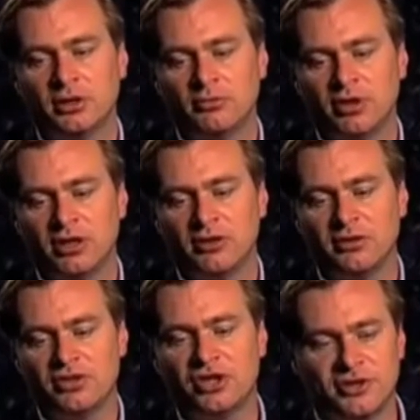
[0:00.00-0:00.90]
be,
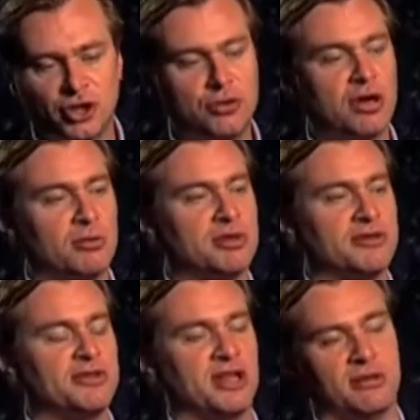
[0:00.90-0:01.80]
she's the newcomer to the
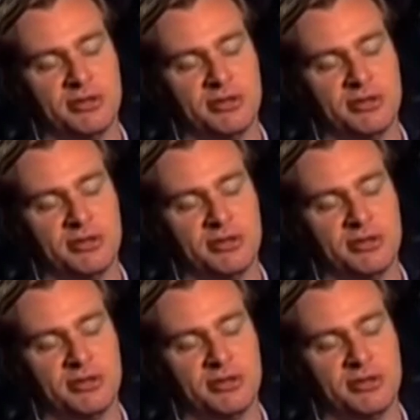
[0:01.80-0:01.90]
team.